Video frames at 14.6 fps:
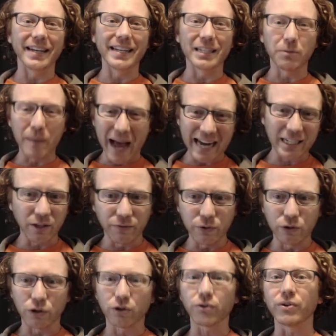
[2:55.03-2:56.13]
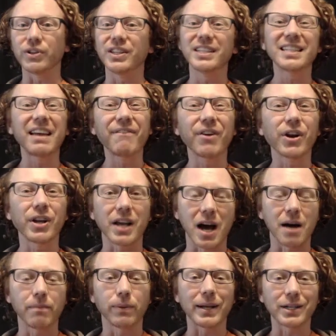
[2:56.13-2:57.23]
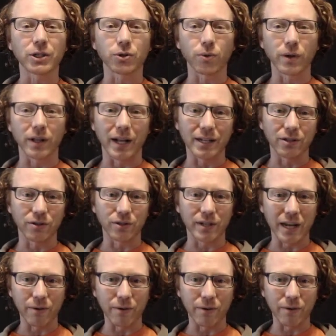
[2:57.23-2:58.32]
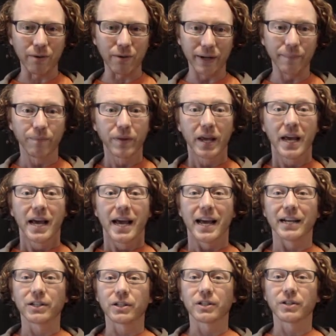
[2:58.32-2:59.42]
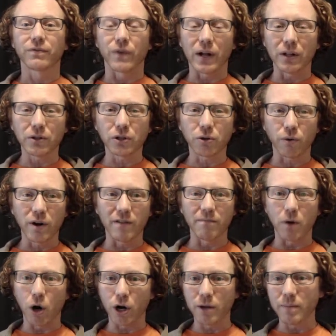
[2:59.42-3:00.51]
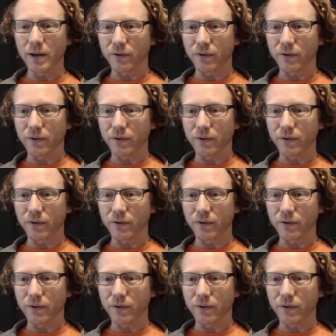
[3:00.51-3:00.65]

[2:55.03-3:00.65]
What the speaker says: is Back to the Future 3. This is a very complex storyline, so stay with me on it. It follows the story of Marty